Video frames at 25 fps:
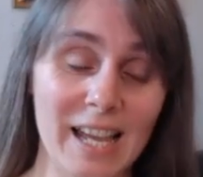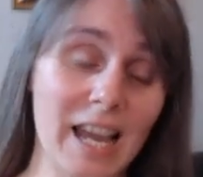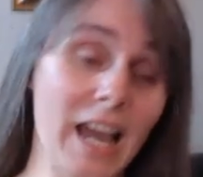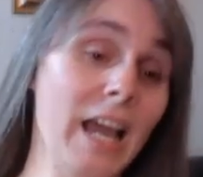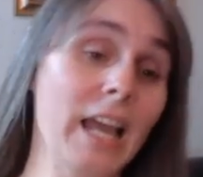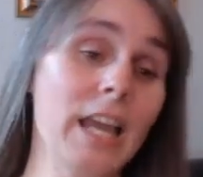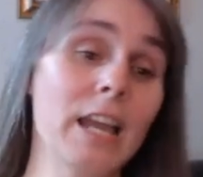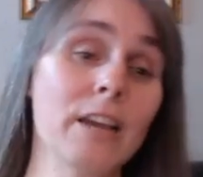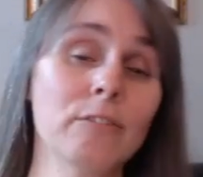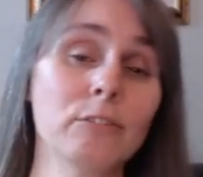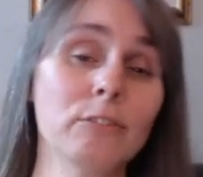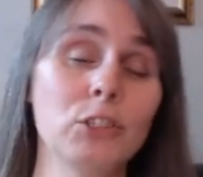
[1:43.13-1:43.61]

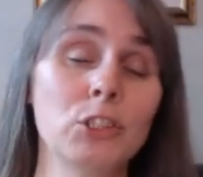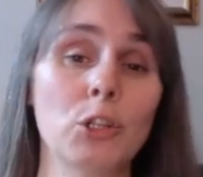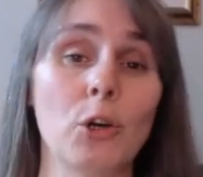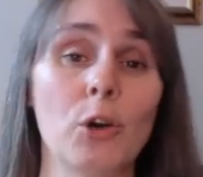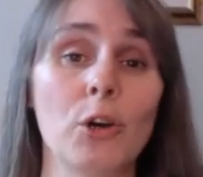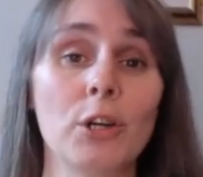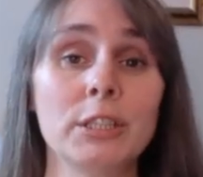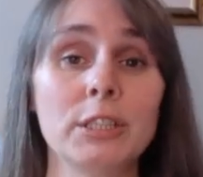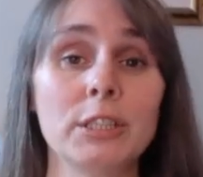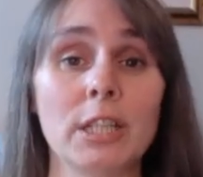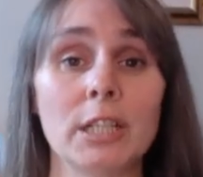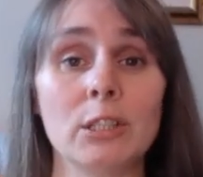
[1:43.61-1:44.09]
I have
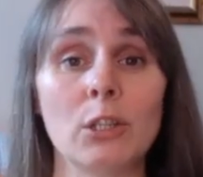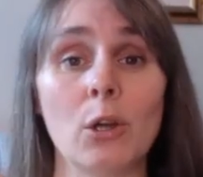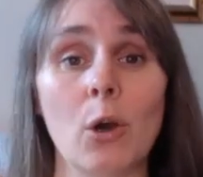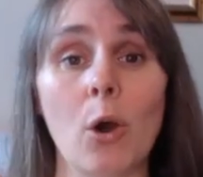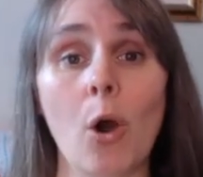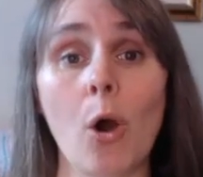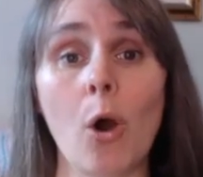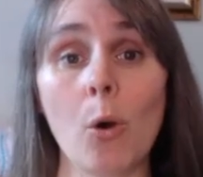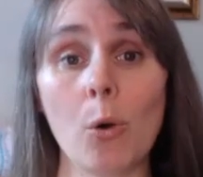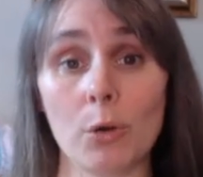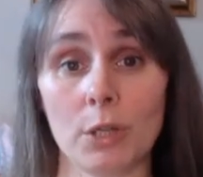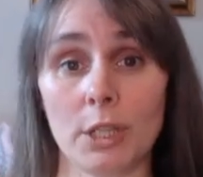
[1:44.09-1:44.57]
joined in
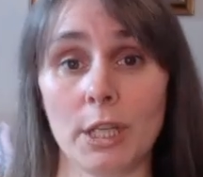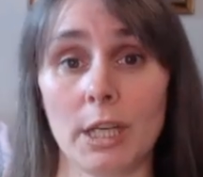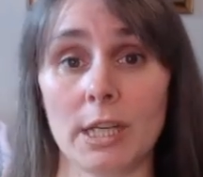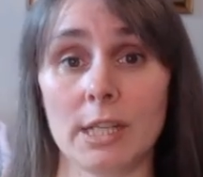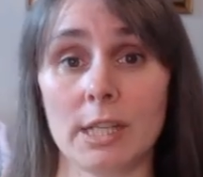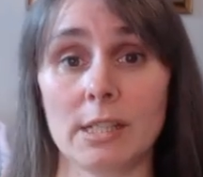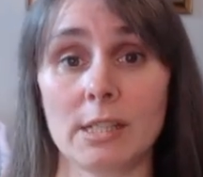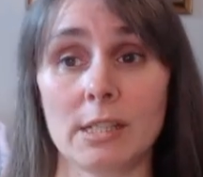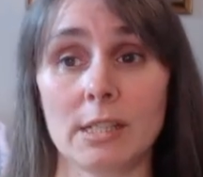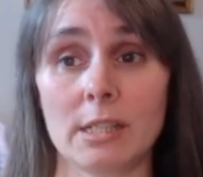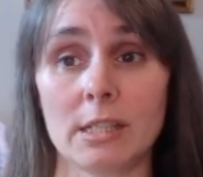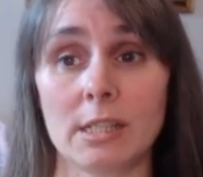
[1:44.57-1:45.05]

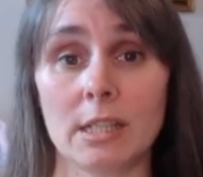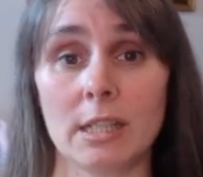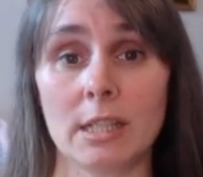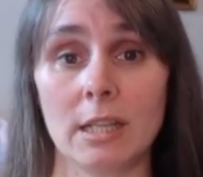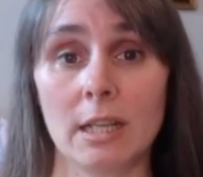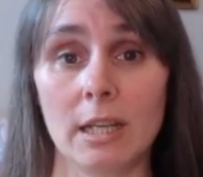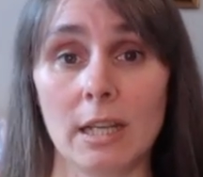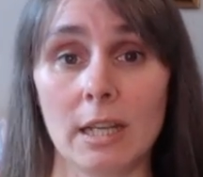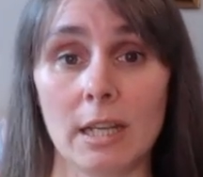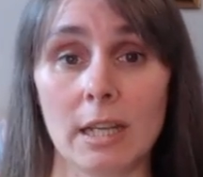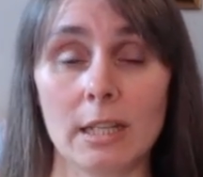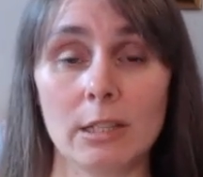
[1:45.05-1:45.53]
August.
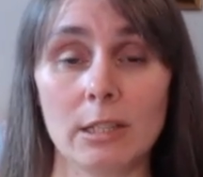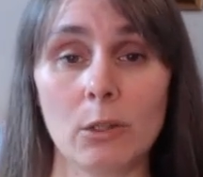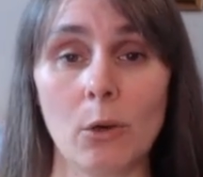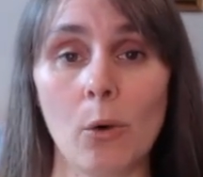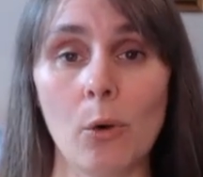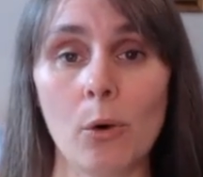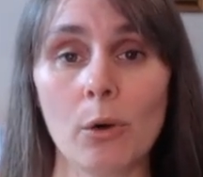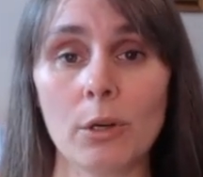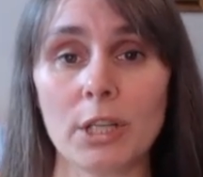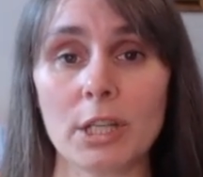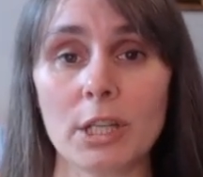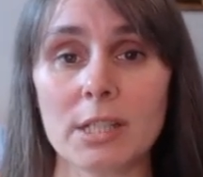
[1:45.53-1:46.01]
In
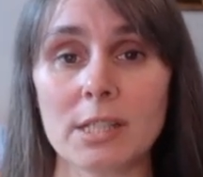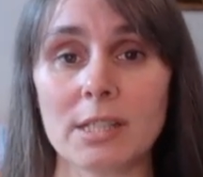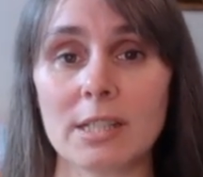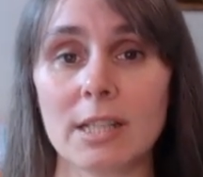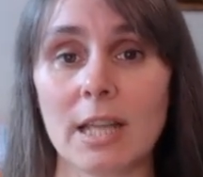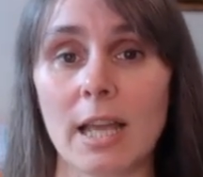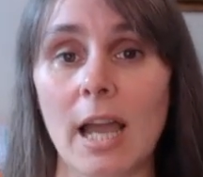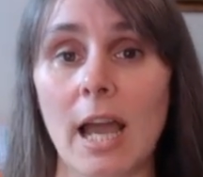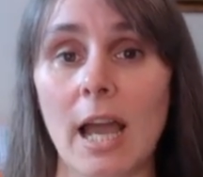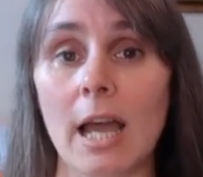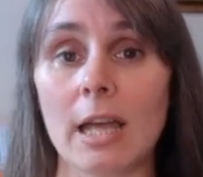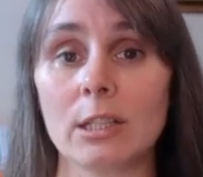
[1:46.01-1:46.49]
August
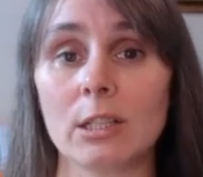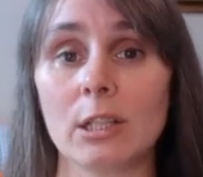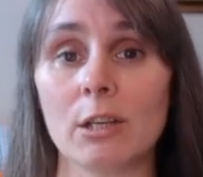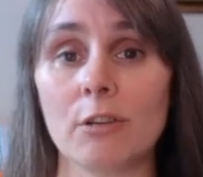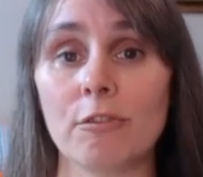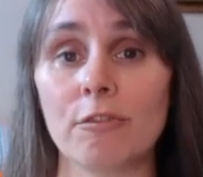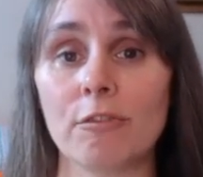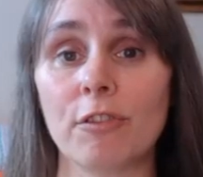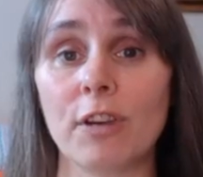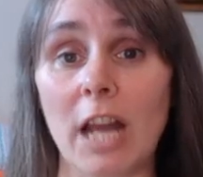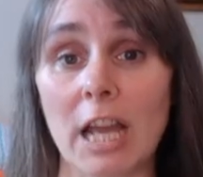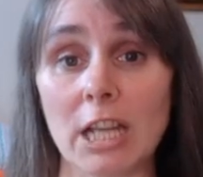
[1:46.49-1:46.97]
they had
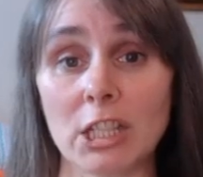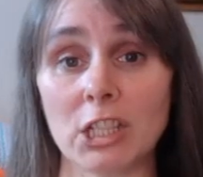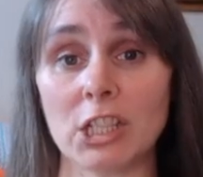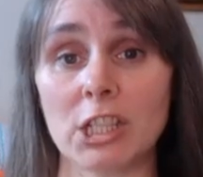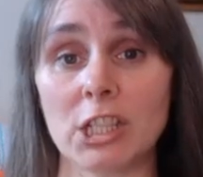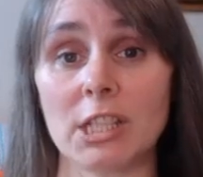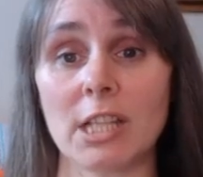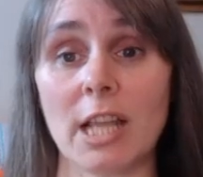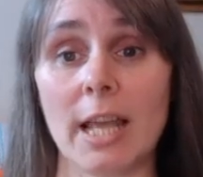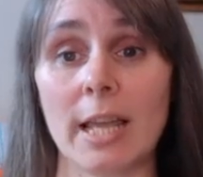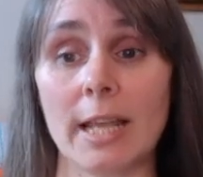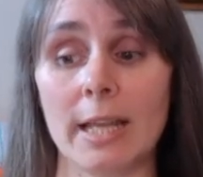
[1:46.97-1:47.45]
a flash
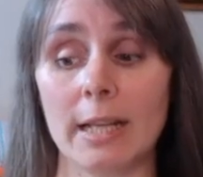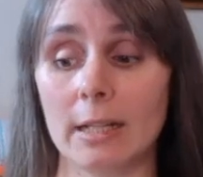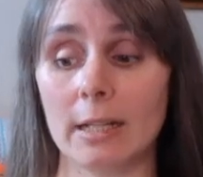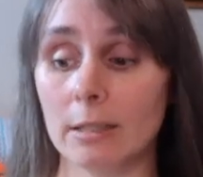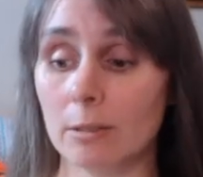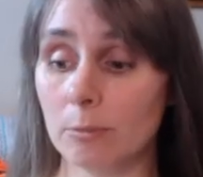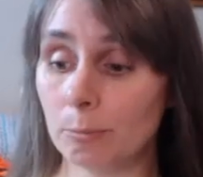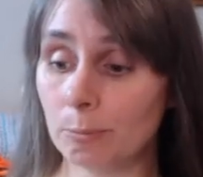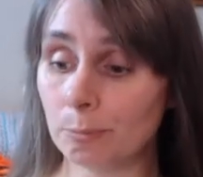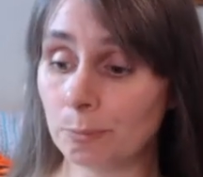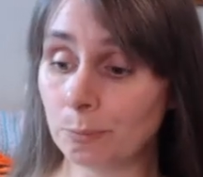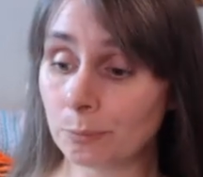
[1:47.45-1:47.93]

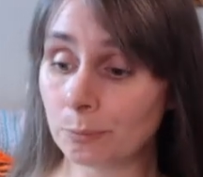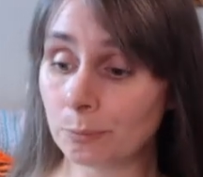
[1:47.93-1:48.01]
sale.